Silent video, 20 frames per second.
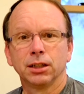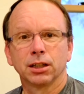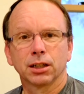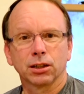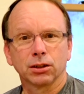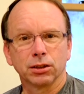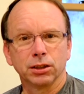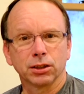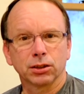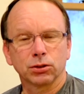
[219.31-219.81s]

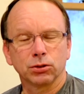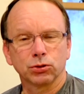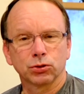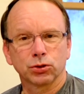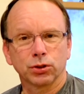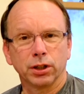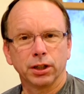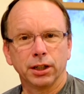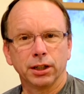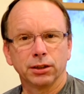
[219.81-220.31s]
clinical
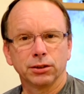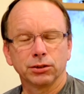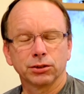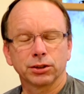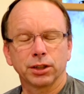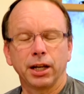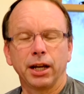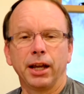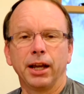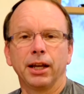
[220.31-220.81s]
trials,
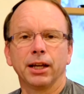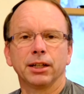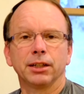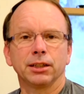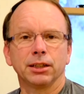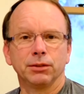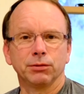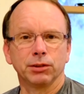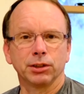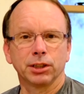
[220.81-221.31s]
and
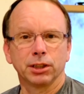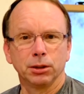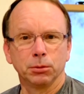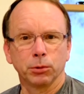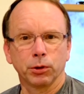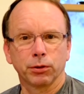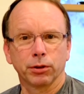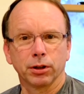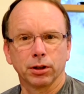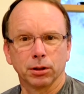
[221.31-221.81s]
even
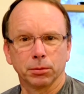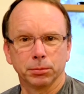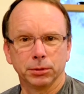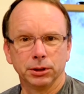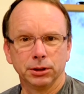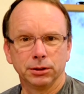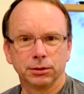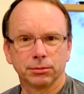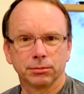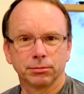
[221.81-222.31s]

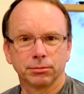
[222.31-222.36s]
chemotherapy.